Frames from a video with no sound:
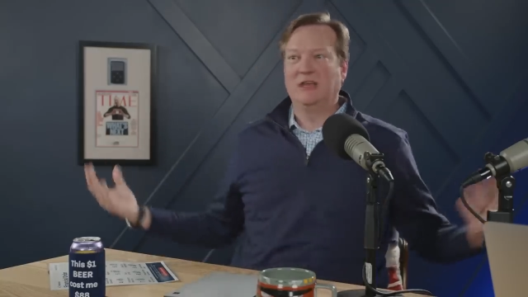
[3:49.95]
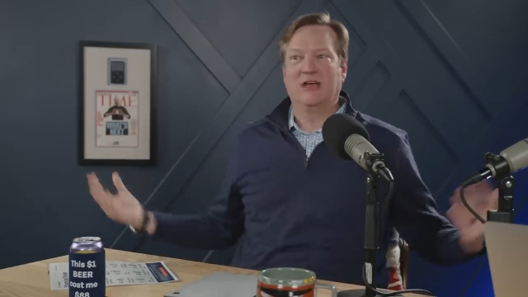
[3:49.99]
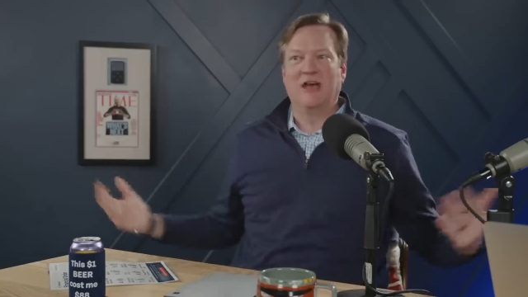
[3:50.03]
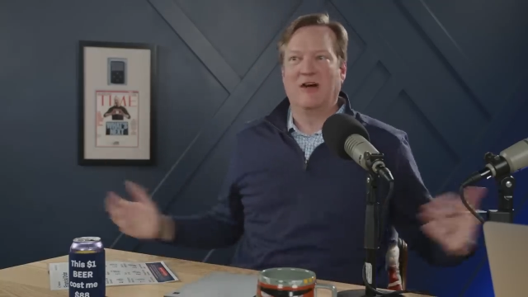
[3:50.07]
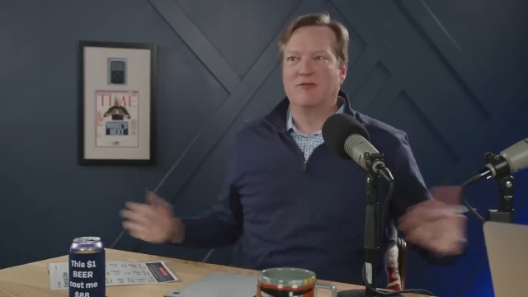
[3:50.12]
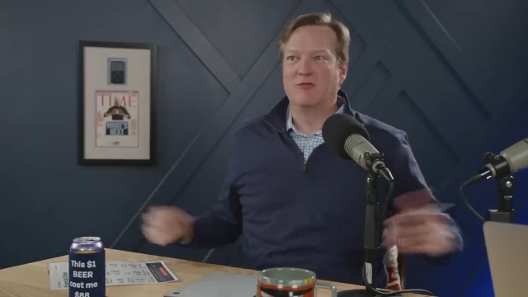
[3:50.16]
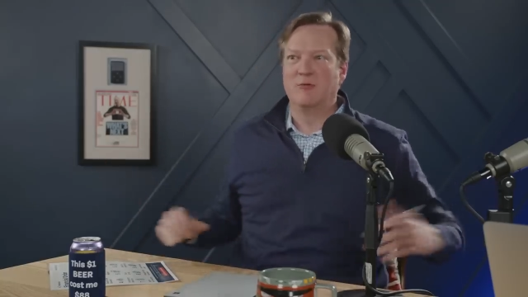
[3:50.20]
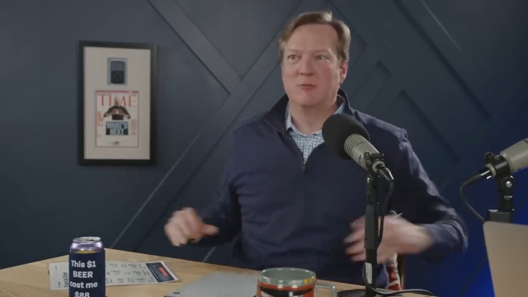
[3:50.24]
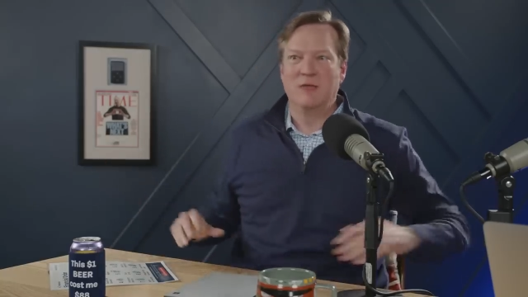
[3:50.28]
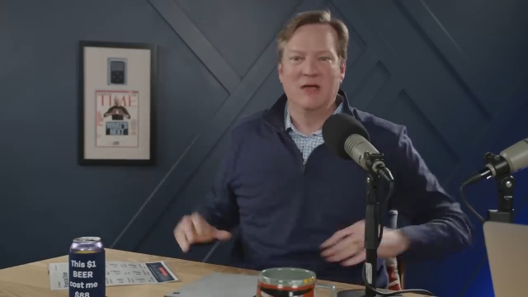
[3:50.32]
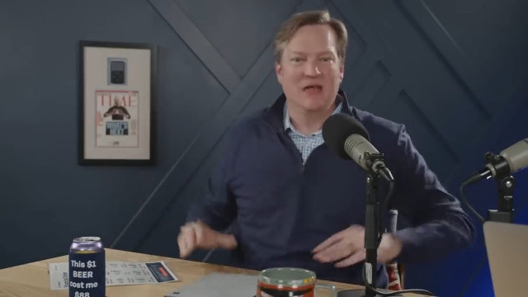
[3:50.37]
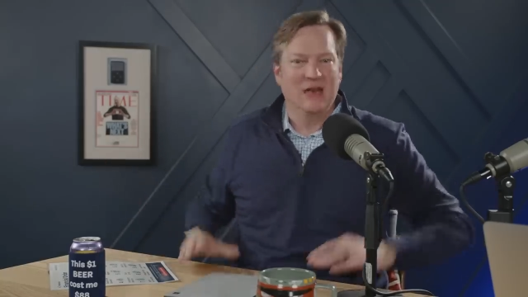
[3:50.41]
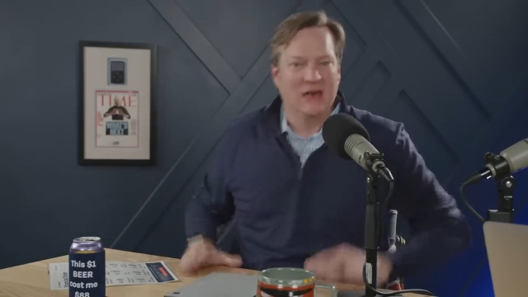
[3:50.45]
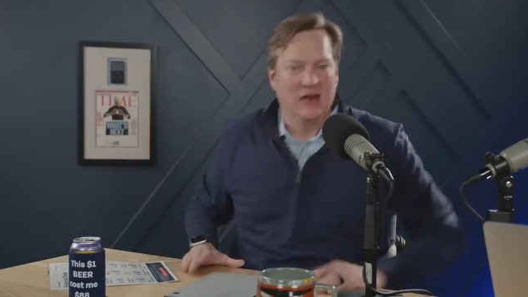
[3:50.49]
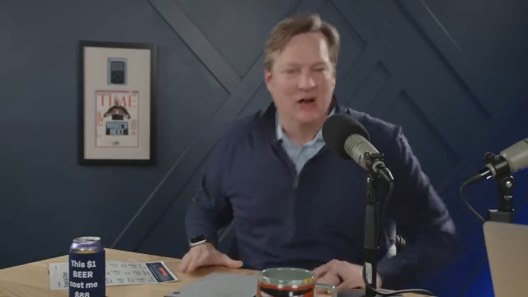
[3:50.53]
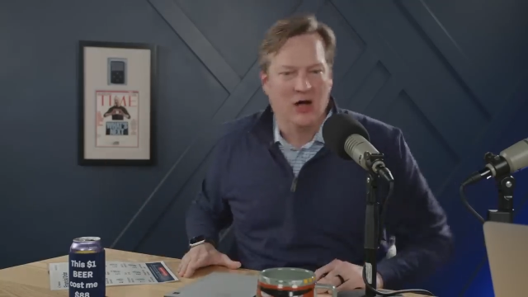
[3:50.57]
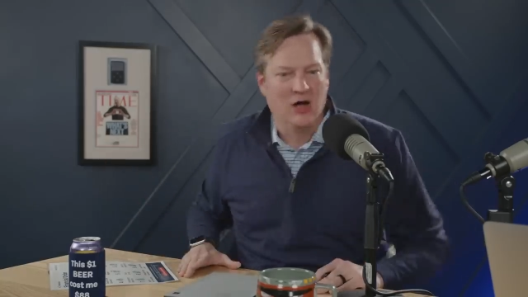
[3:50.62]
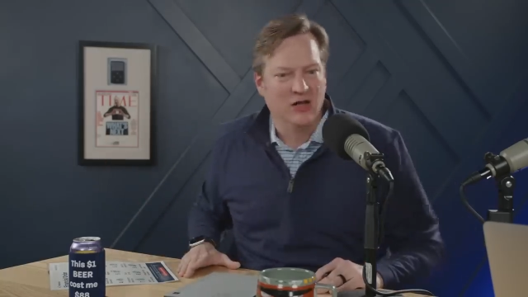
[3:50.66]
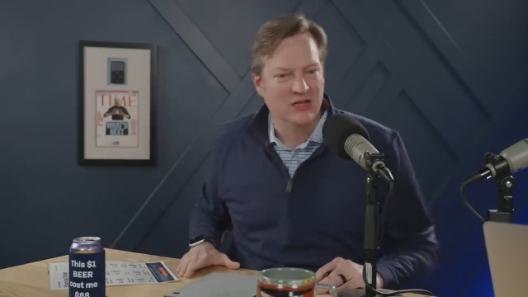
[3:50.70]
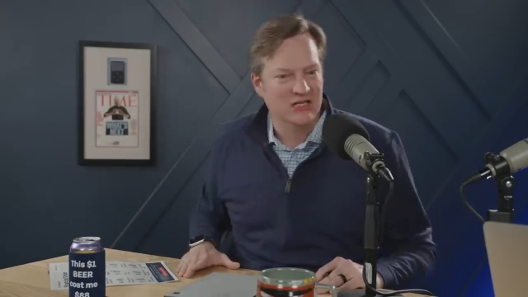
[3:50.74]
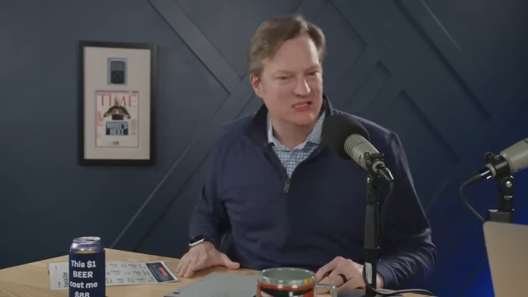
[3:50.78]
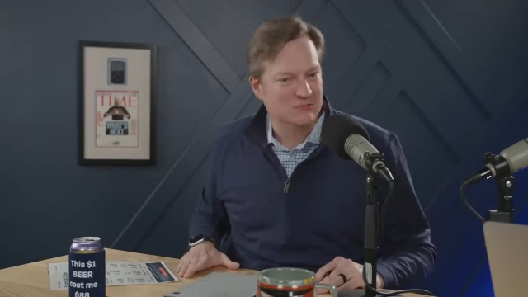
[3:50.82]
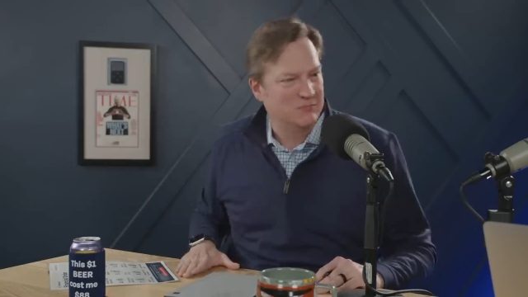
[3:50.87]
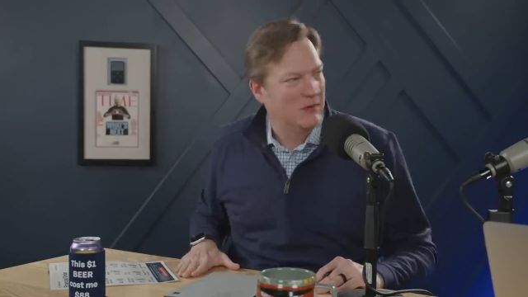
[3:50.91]
The government and
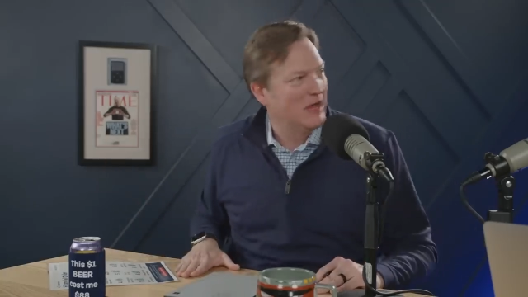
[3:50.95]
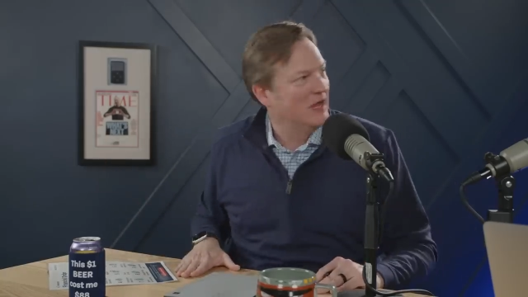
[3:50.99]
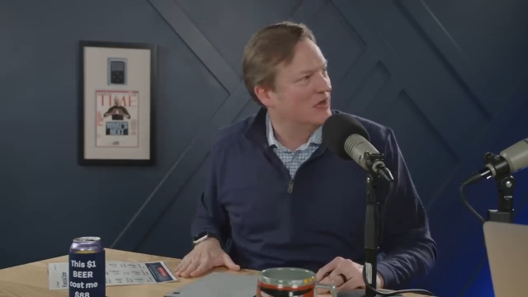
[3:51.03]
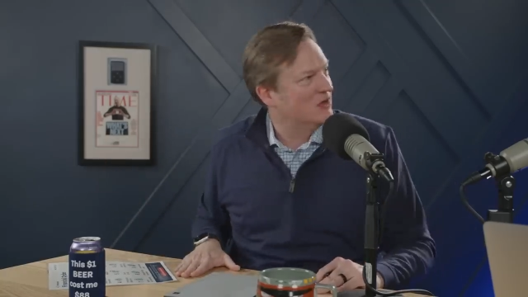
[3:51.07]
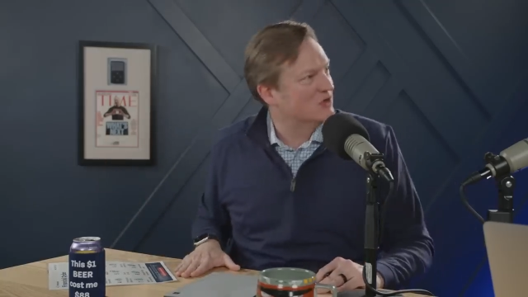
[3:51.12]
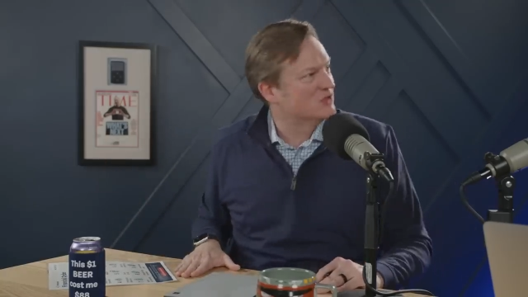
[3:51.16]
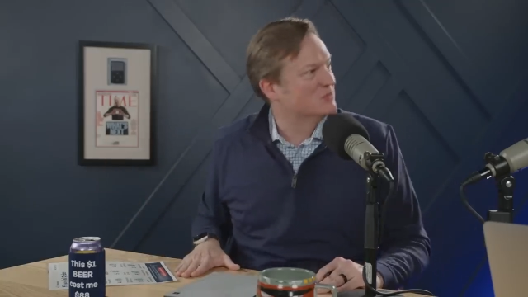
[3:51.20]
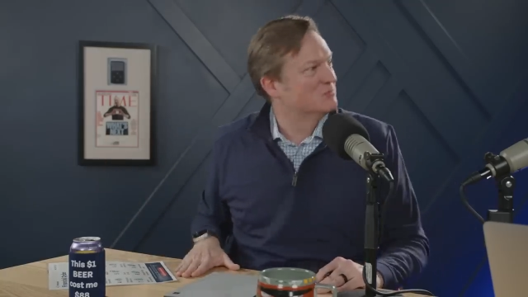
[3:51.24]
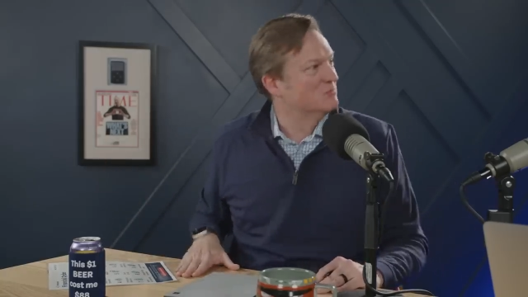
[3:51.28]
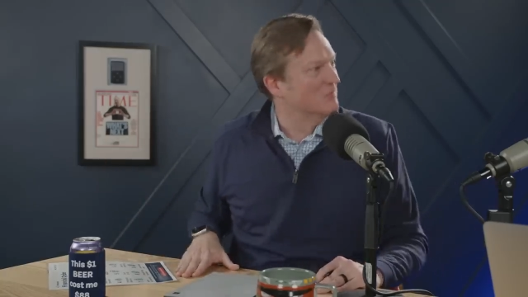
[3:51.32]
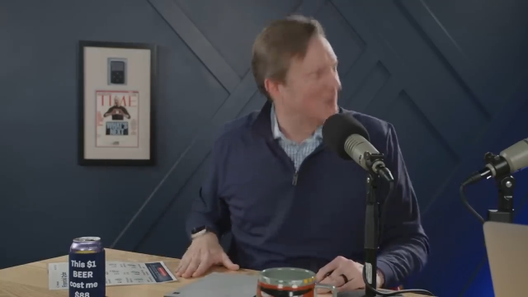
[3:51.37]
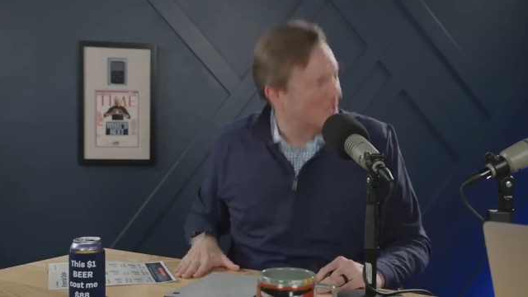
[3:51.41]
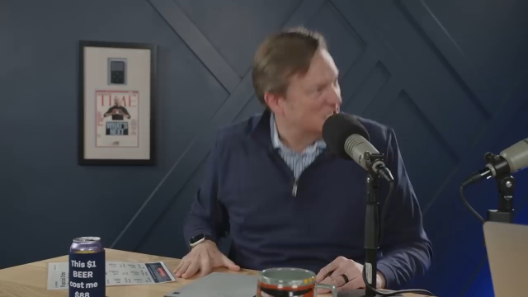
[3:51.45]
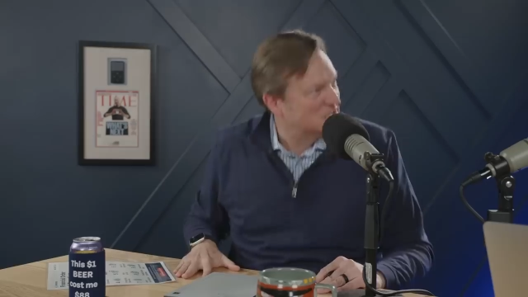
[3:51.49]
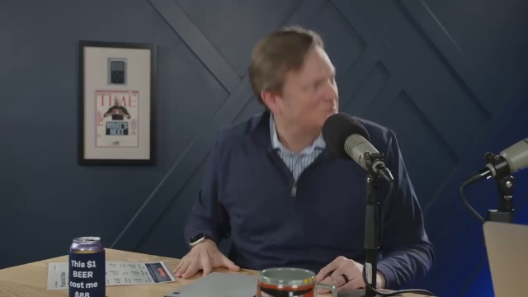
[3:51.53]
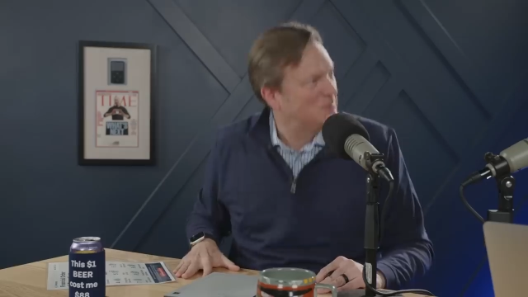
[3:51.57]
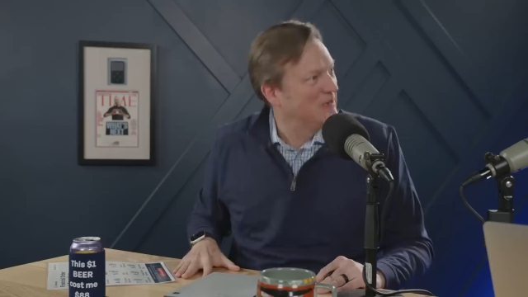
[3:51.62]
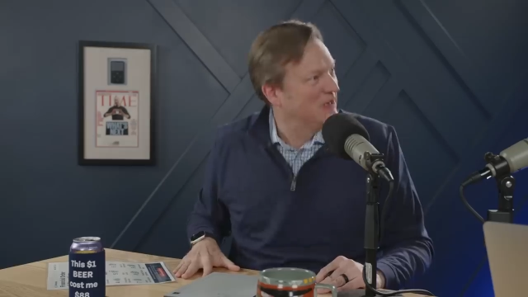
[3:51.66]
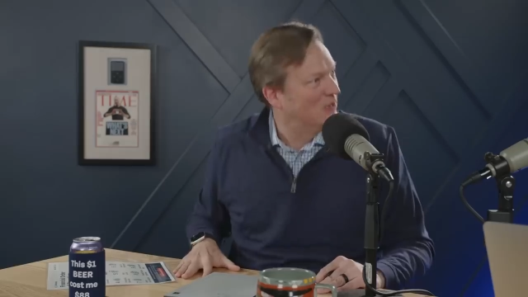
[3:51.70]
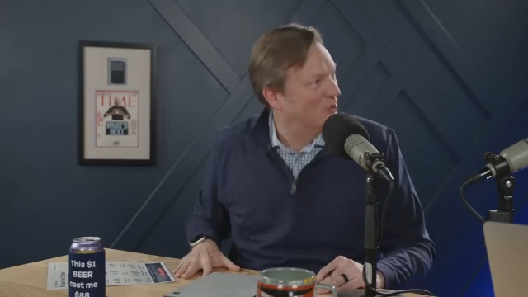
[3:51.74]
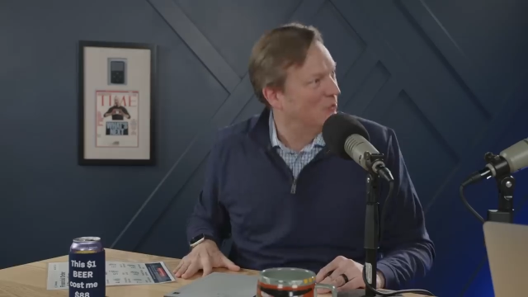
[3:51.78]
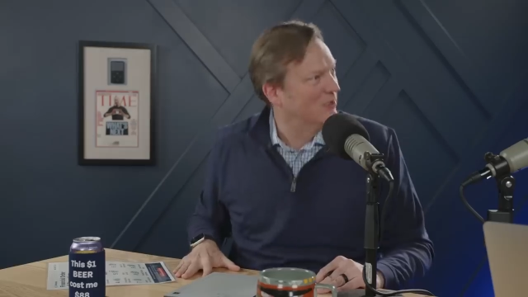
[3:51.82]
all these bankers must be